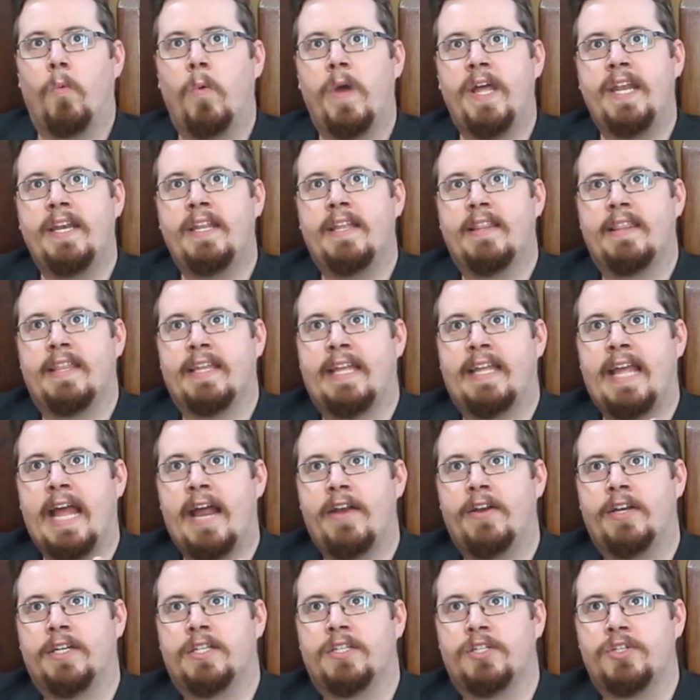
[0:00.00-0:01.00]
when the
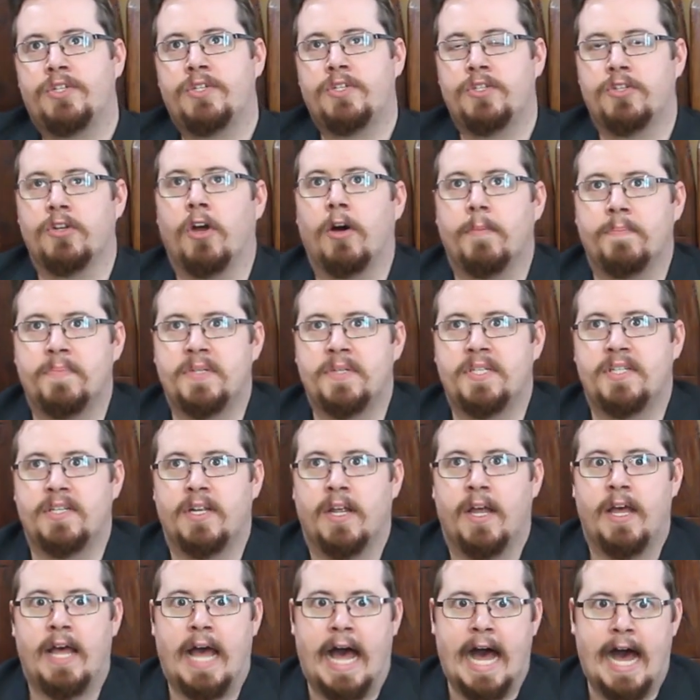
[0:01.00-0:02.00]
character
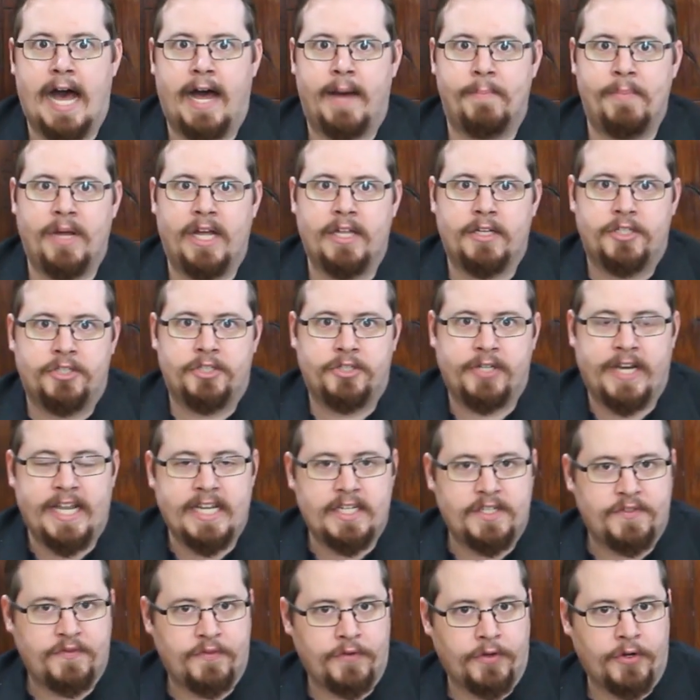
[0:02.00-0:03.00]
stops um,
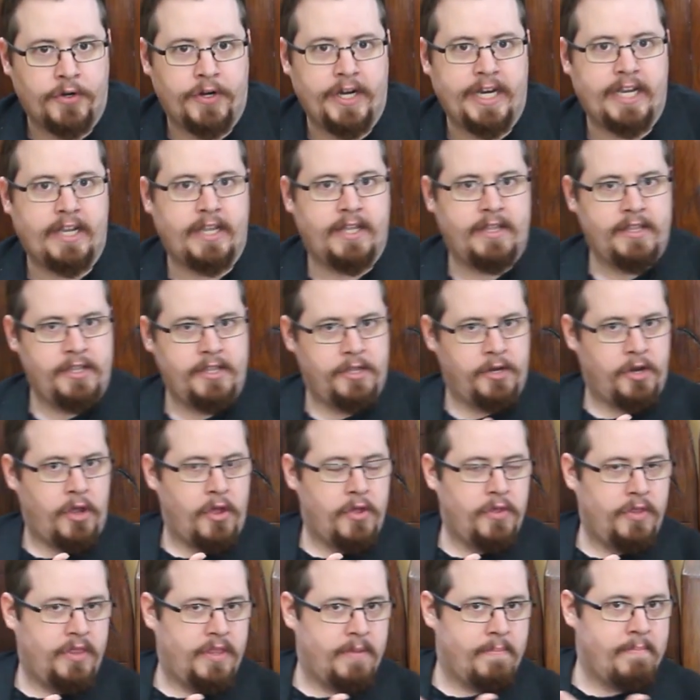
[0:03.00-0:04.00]
transferring, you
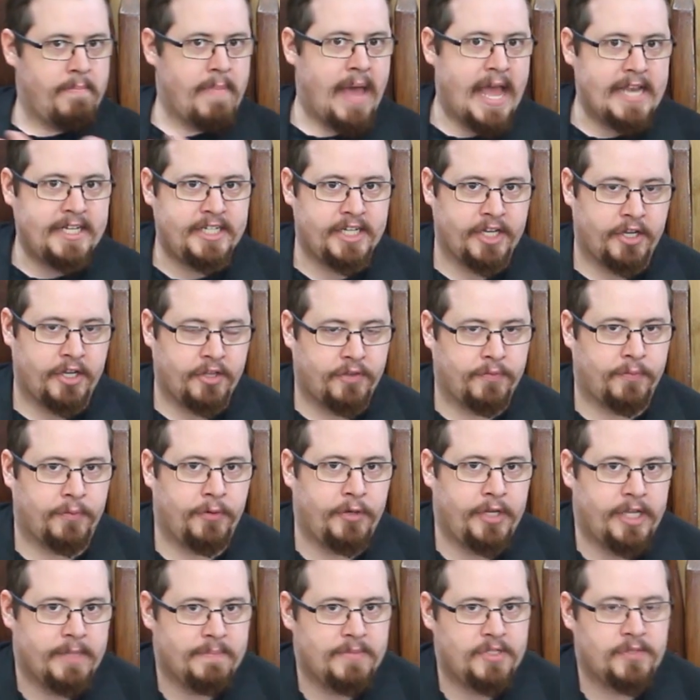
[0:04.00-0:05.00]
know, the magic
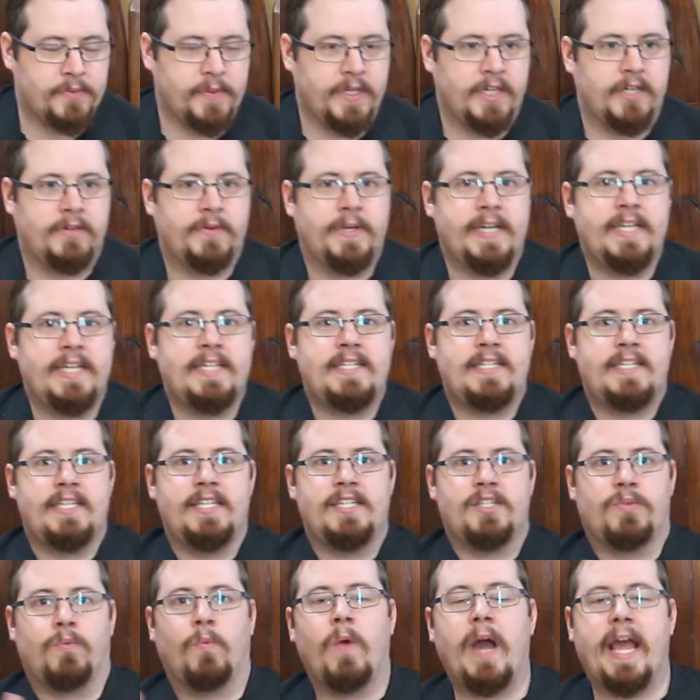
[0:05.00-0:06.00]
through him to increase
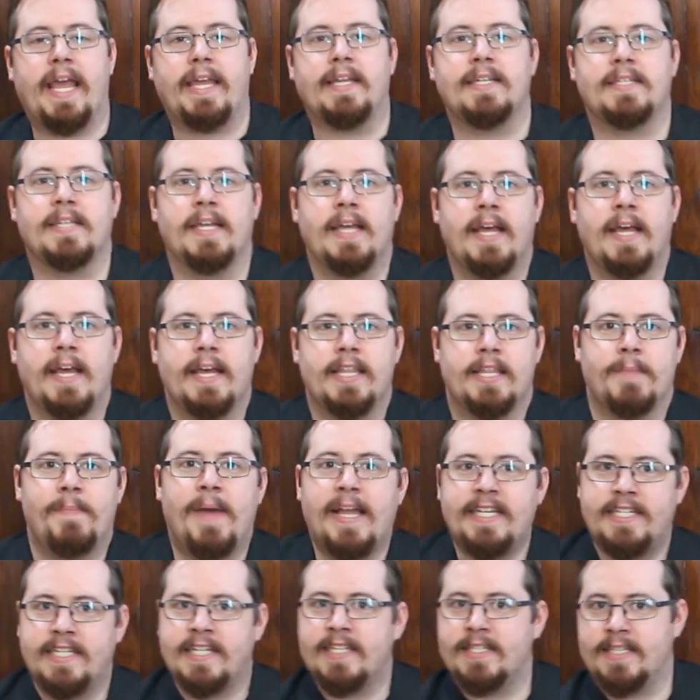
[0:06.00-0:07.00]
his weight, the
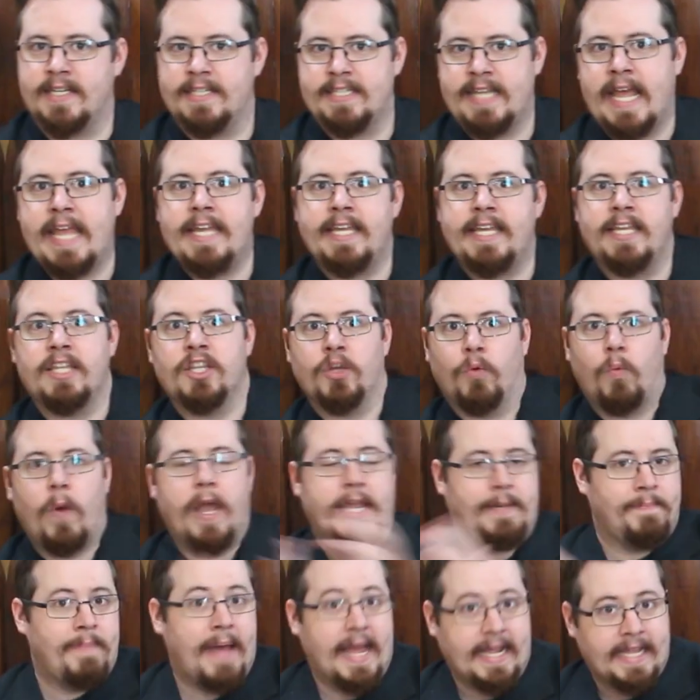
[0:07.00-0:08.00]
magic isn't taking the
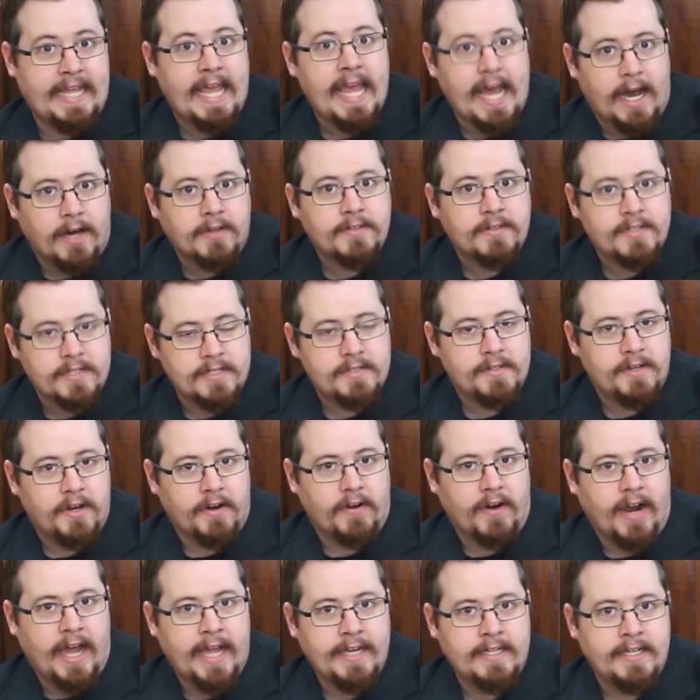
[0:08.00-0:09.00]
weight back out,
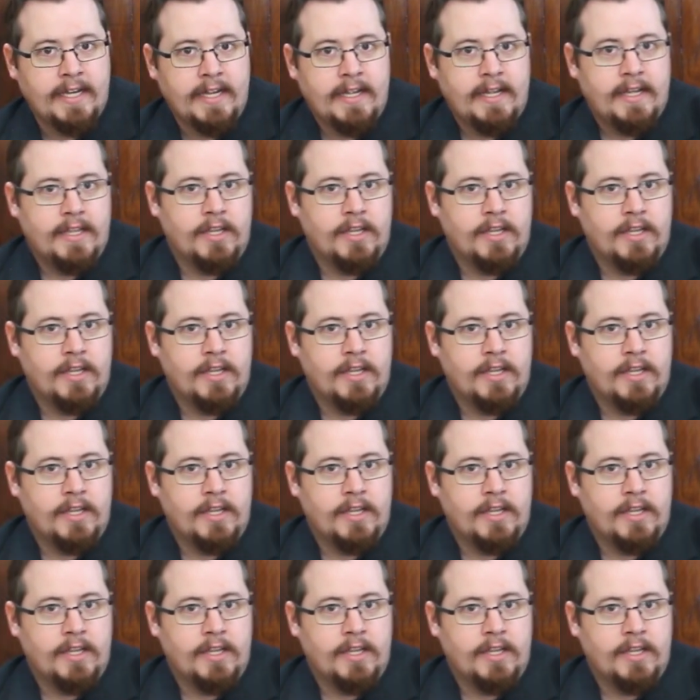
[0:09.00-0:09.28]
all right?